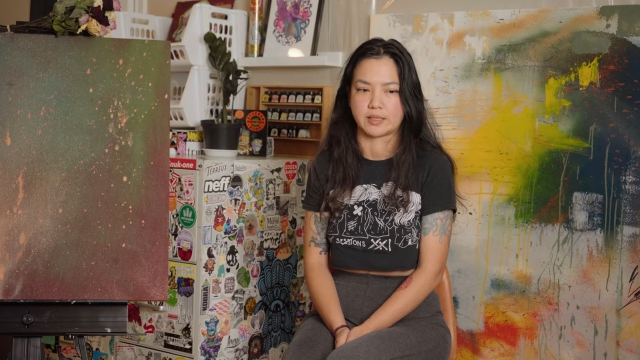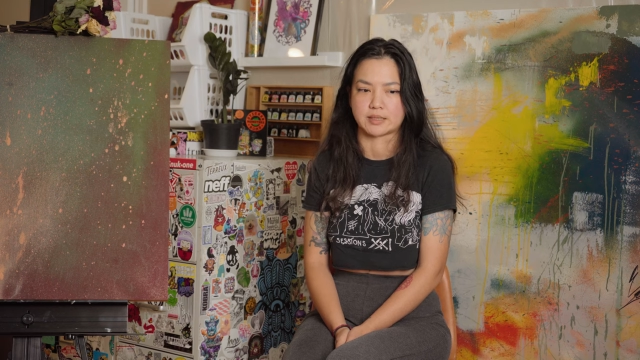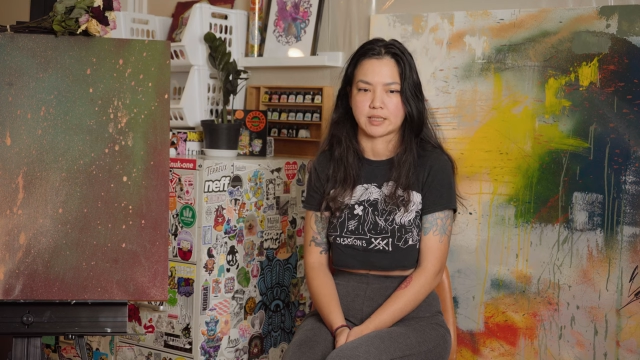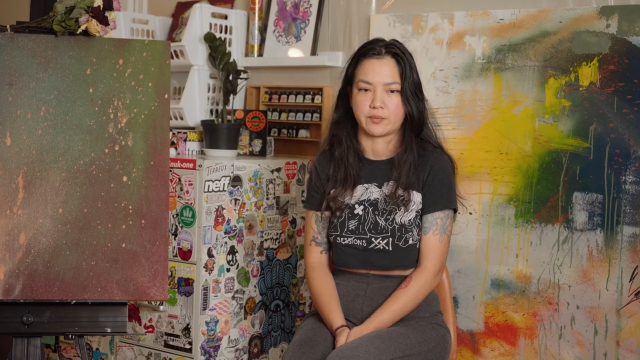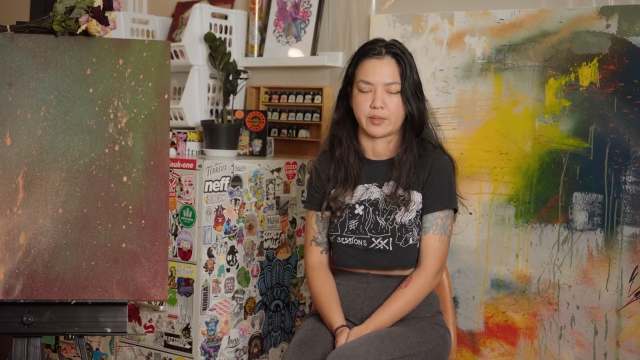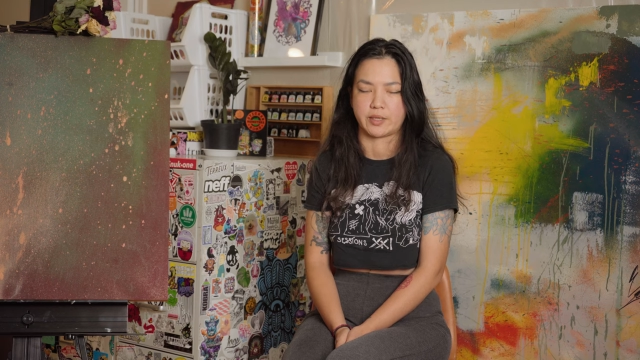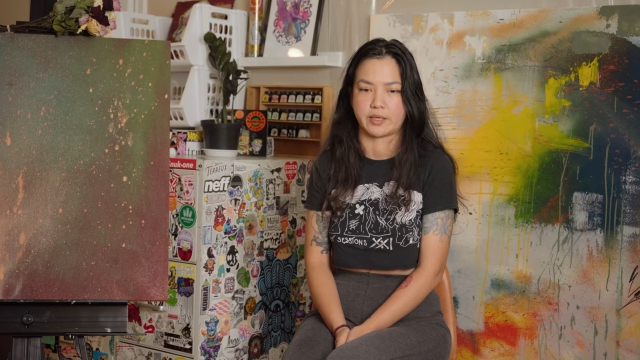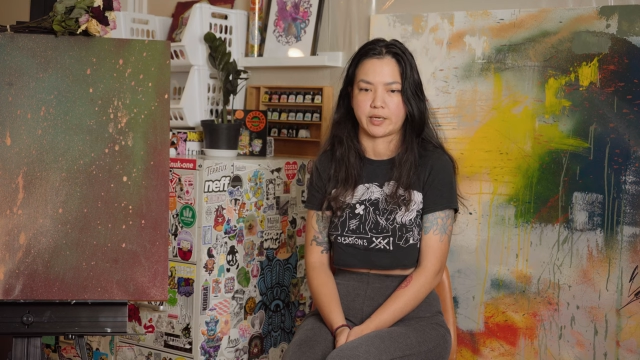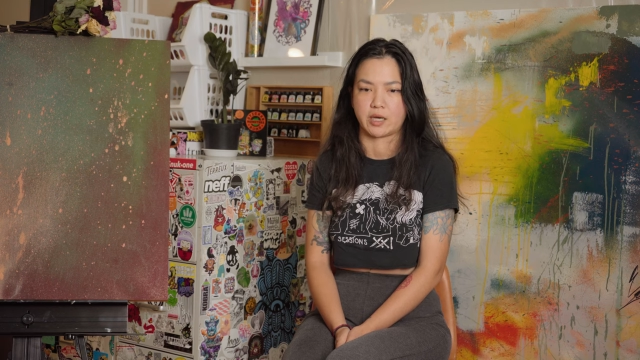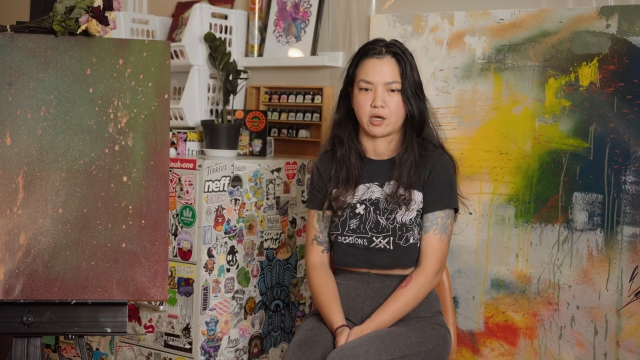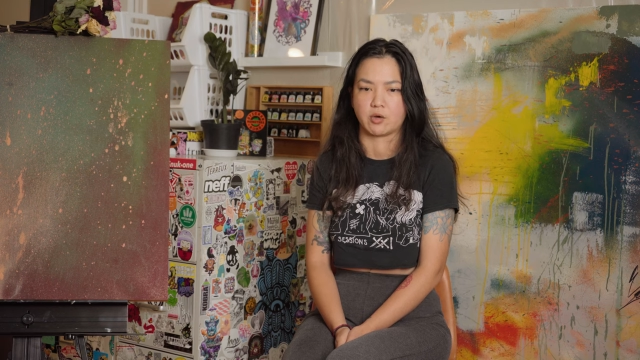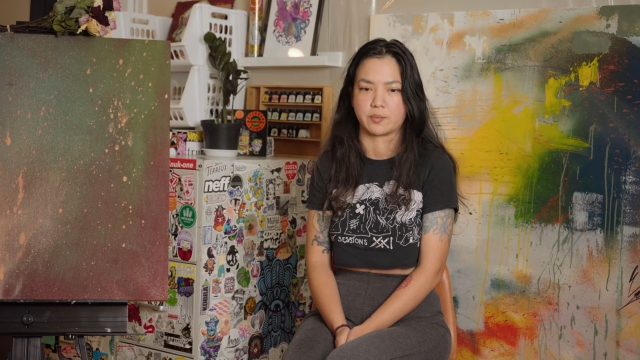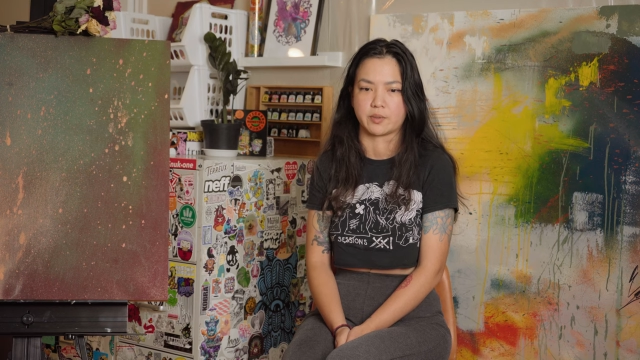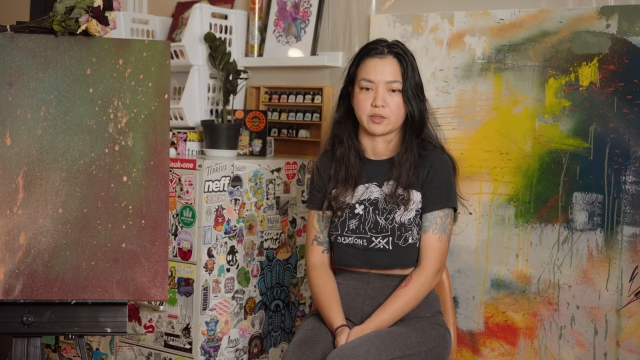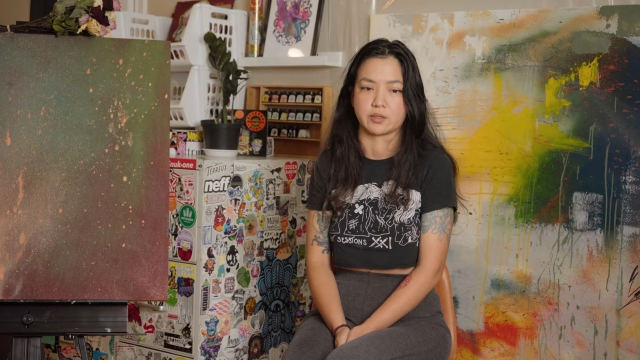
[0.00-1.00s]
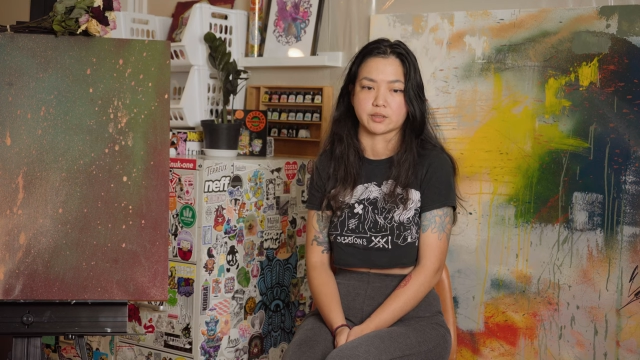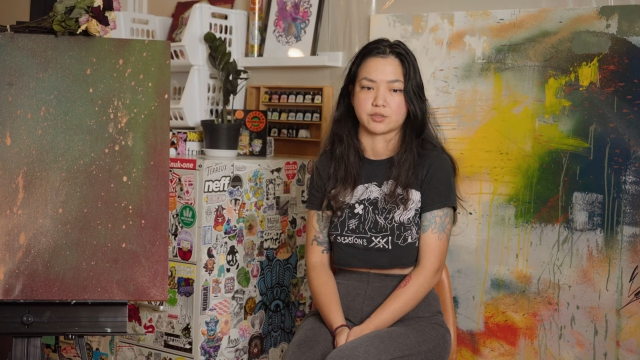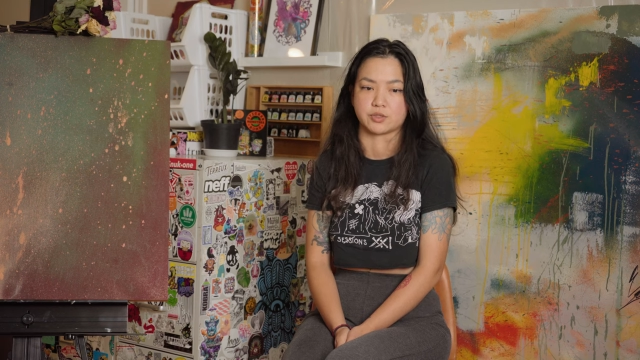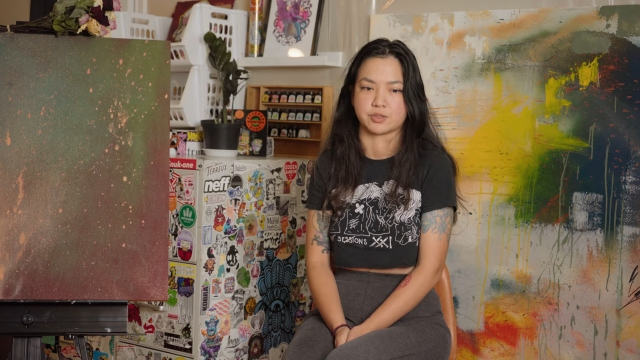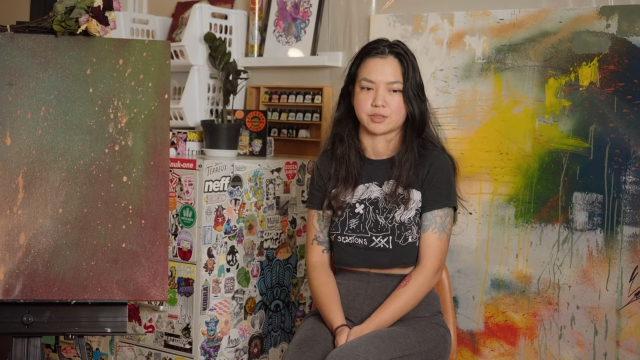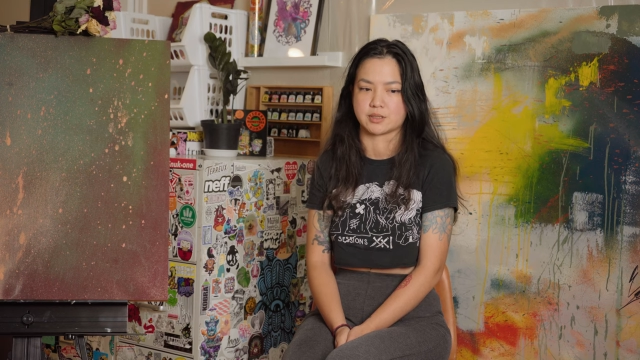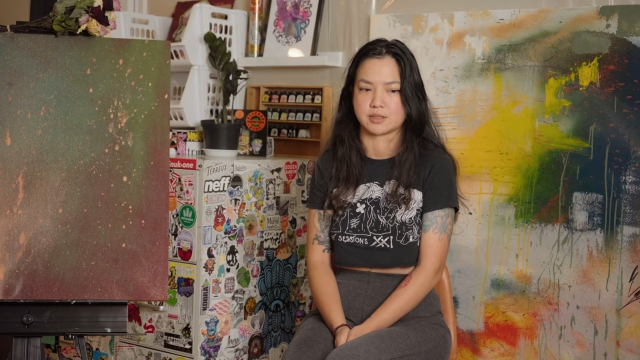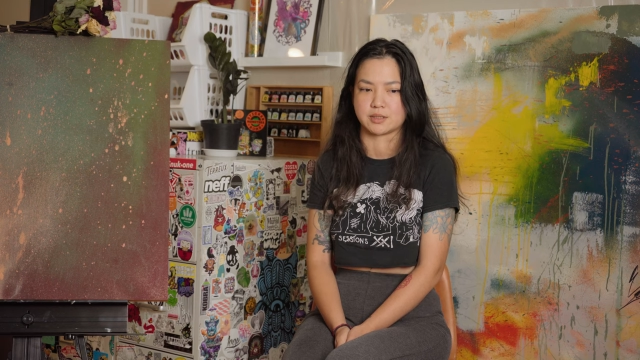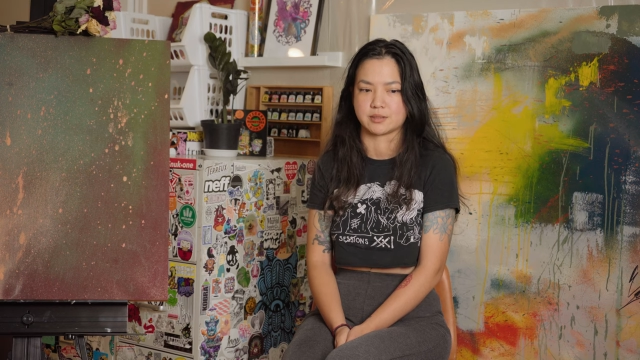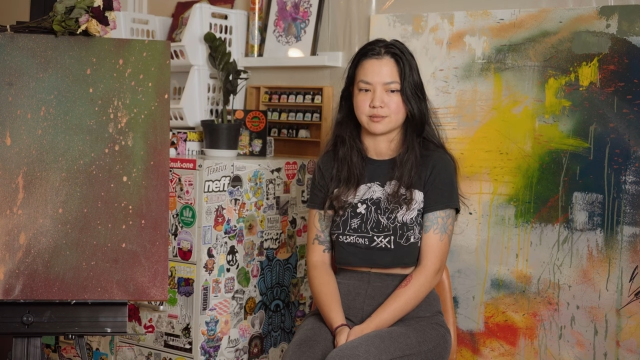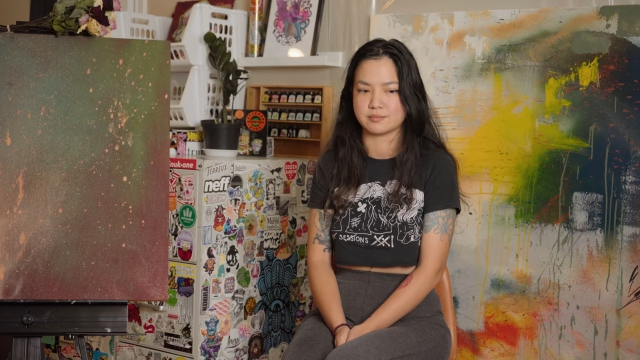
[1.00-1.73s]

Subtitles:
ways that we can help, and also just